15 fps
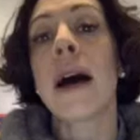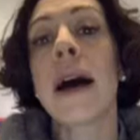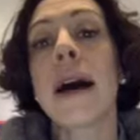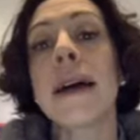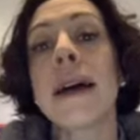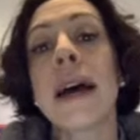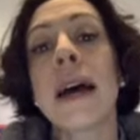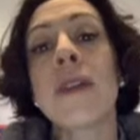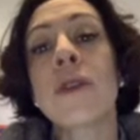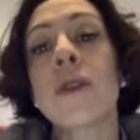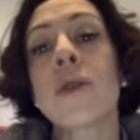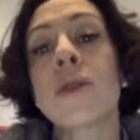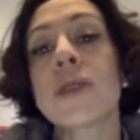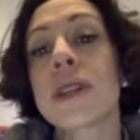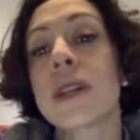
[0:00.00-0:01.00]
Other
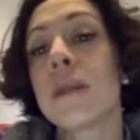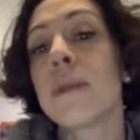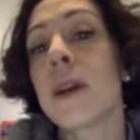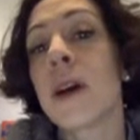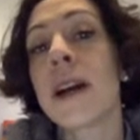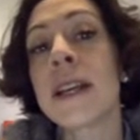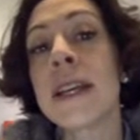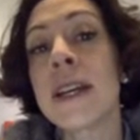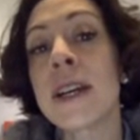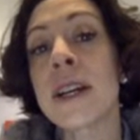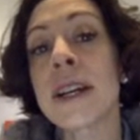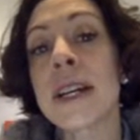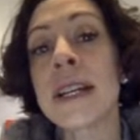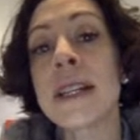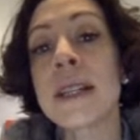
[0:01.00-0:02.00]
goals that could be on
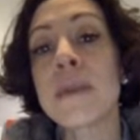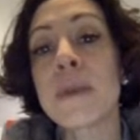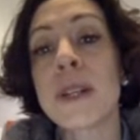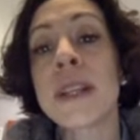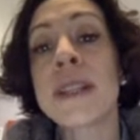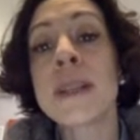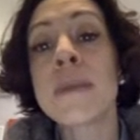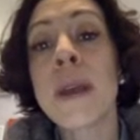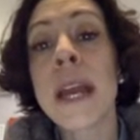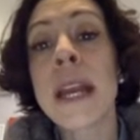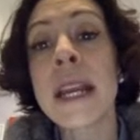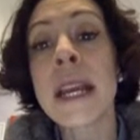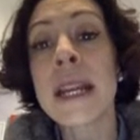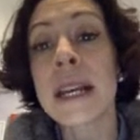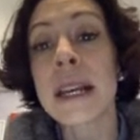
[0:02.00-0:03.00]
here is
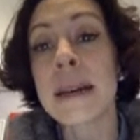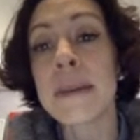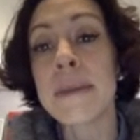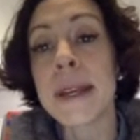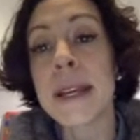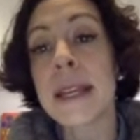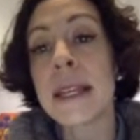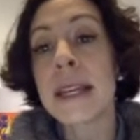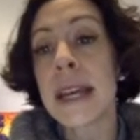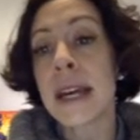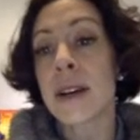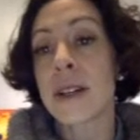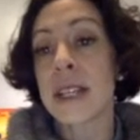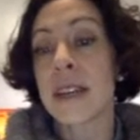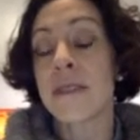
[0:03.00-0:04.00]
participate in a committed
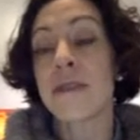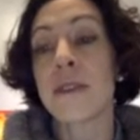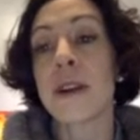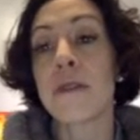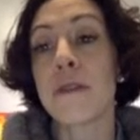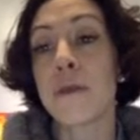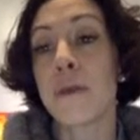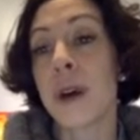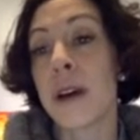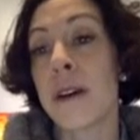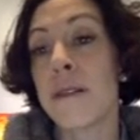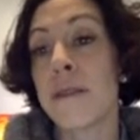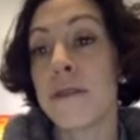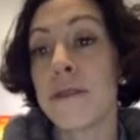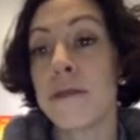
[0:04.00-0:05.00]
care team
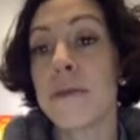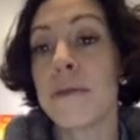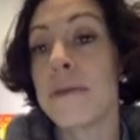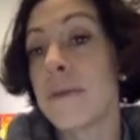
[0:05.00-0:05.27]
of